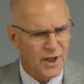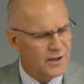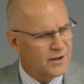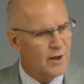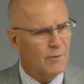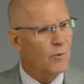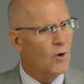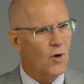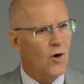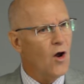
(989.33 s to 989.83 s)

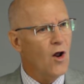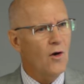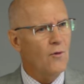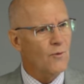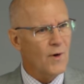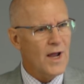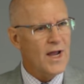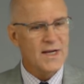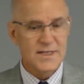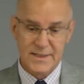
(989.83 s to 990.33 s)
They were all
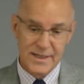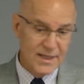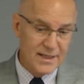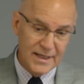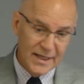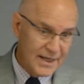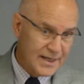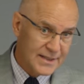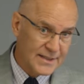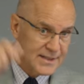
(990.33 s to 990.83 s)
raised in
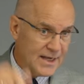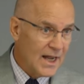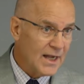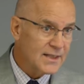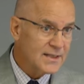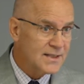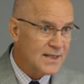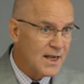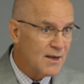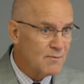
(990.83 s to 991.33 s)
the
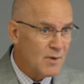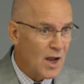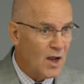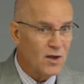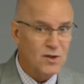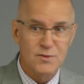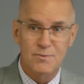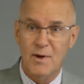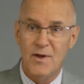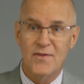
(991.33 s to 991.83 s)
exact same
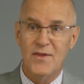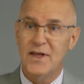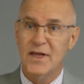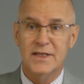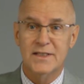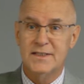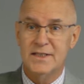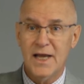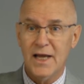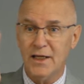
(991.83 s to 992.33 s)
house by the
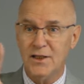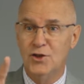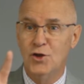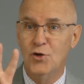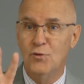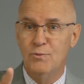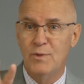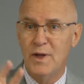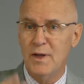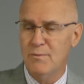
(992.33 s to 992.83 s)
exact
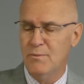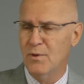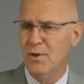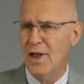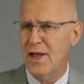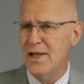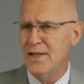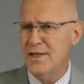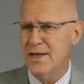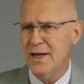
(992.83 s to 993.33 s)
two people,
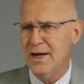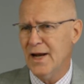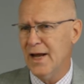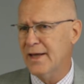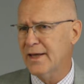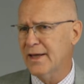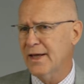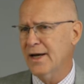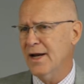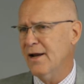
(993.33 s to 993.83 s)
and yet I
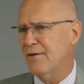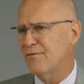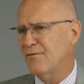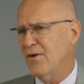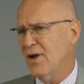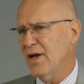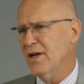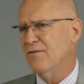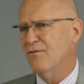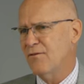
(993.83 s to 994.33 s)
cannot
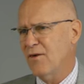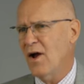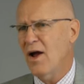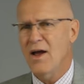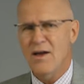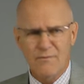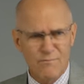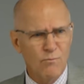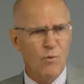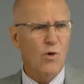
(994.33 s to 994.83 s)
find
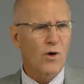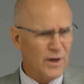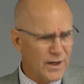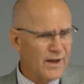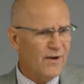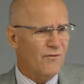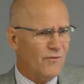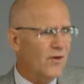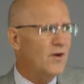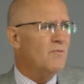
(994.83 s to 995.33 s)
five more
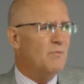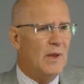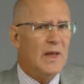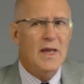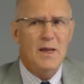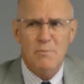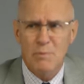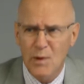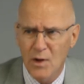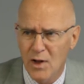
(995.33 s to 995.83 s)
different
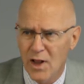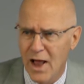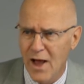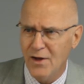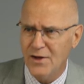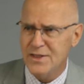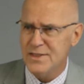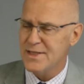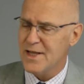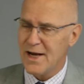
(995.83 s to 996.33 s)
people.
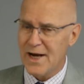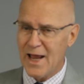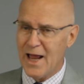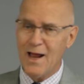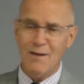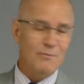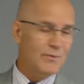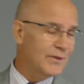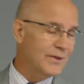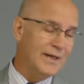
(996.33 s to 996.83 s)
How does that
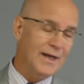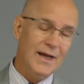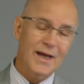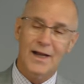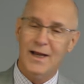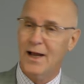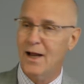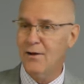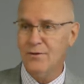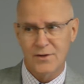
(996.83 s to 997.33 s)
happen?
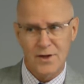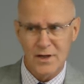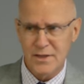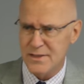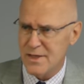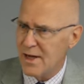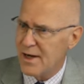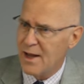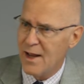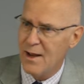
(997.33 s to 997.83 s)
Yeah, how
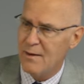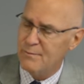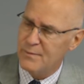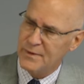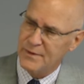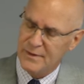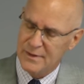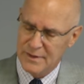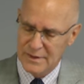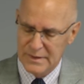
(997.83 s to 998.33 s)
does that happen?